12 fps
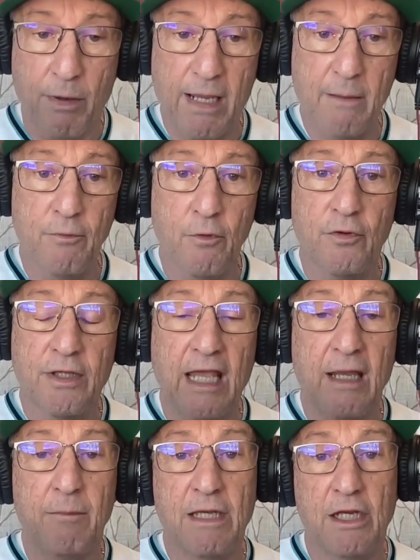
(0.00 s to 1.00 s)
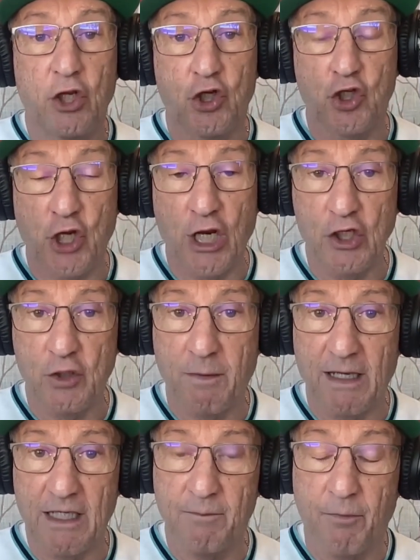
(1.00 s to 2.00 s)
Babe Ruth came in and changed
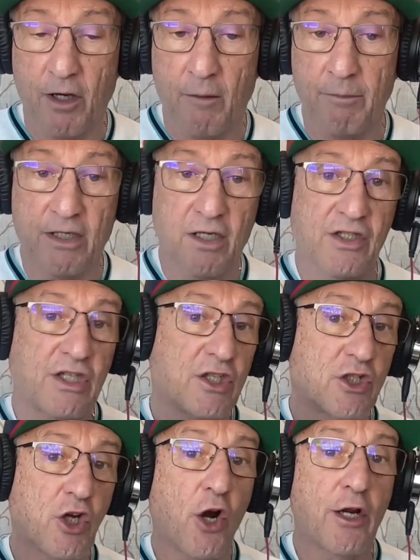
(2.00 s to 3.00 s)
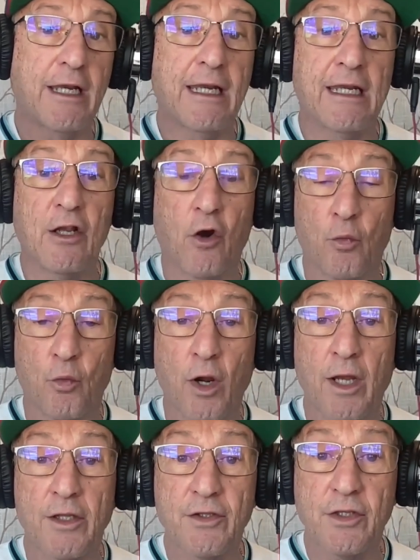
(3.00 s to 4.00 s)
baseball because he started hitting home
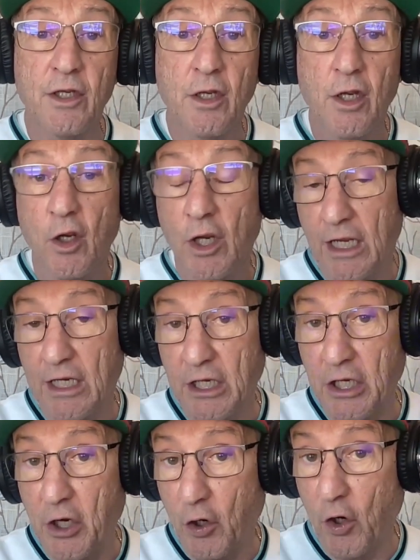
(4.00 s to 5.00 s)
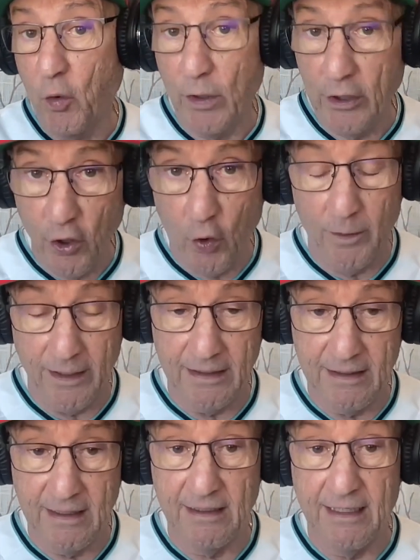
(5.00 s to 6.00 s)
runs in an era when
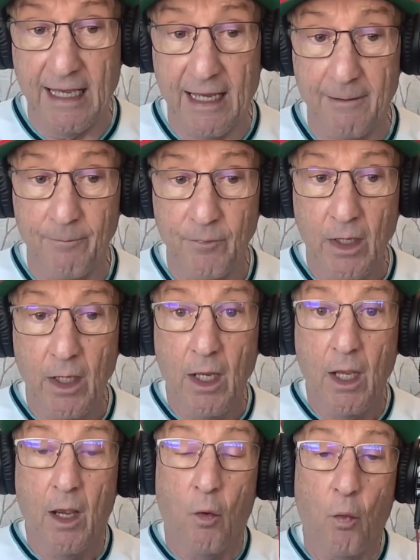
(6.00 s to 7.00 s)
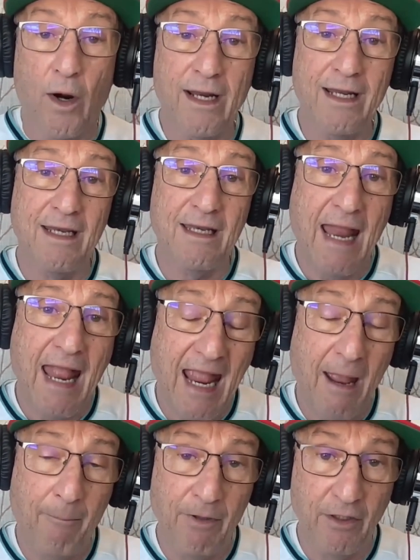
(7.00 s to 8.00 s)
nobody did that. What it
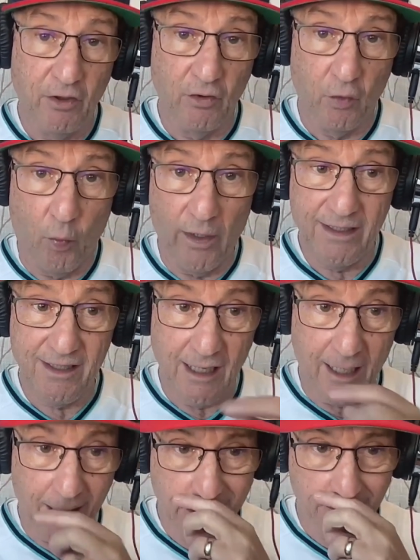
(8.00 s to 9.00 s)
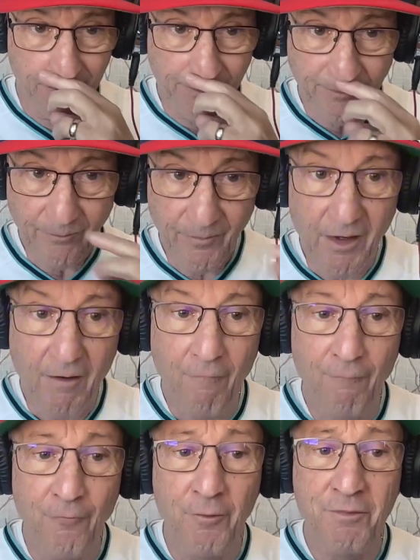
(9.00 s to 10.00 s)
happened to the White Sox
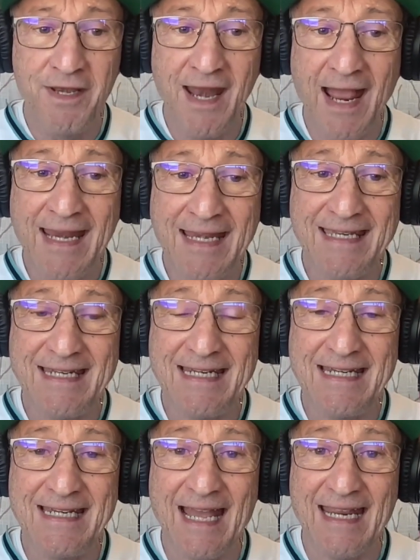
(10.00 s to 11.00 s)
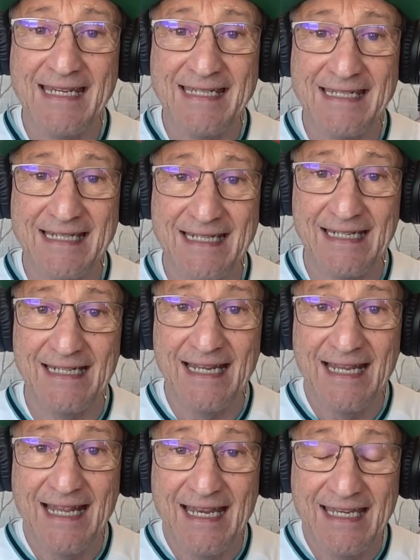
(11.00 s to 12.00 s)
from 1919
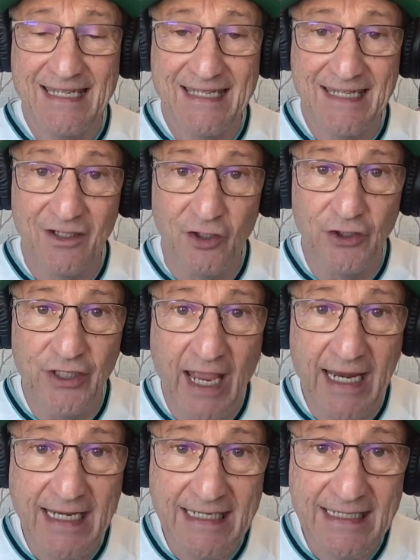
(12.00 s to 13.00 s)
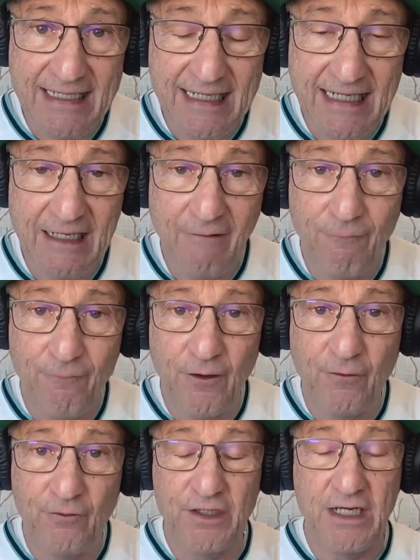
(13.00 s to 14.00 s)
till
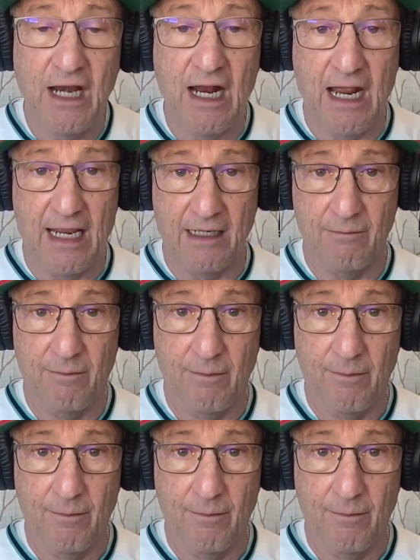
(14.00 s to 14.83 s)
1959,